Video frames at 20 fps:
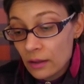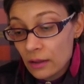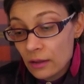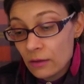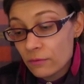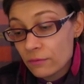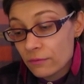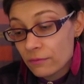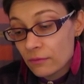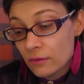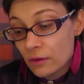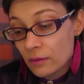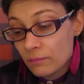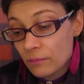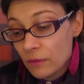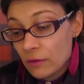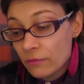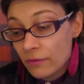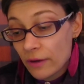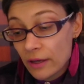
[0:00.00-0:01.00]
If
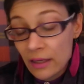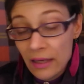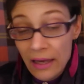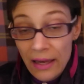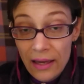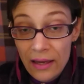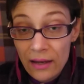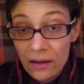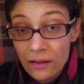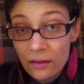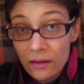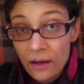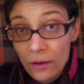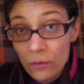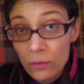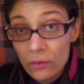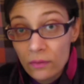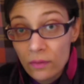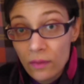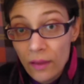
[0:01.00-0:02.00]
if I can, I
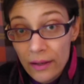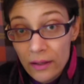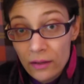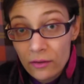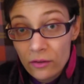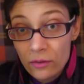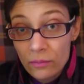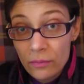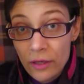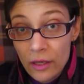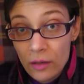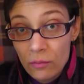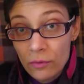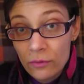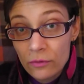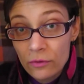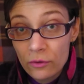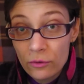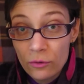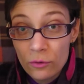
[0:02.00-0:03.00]
would like to be
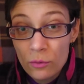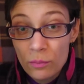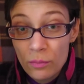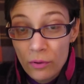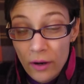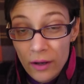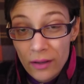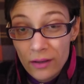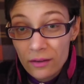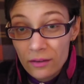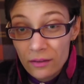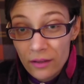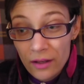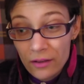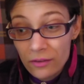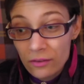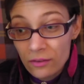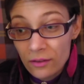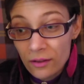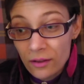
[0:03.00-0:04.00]
able to do product
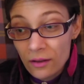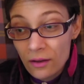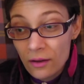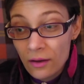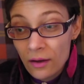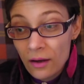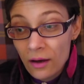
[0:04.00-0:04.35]
testing.